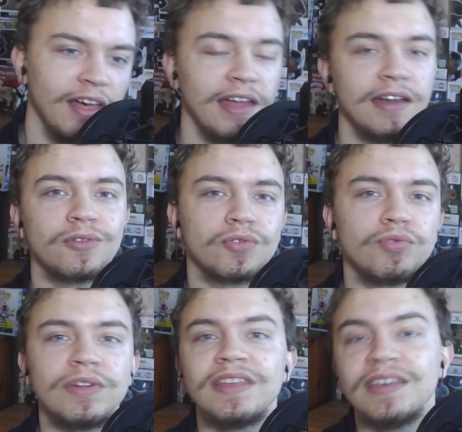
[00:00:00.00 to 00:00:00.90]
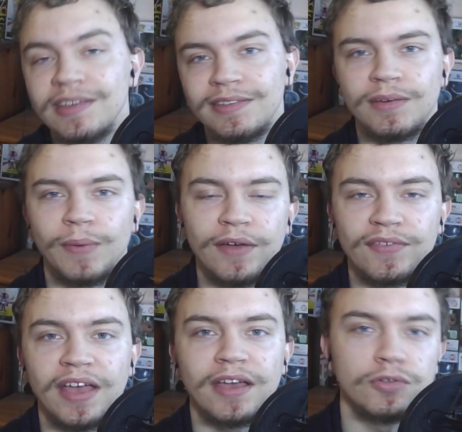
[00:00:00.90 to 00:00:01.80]
And it was a really easy way of
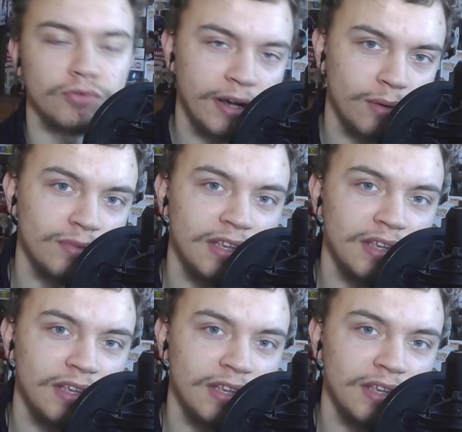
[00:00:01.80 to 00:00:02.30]
getting it round,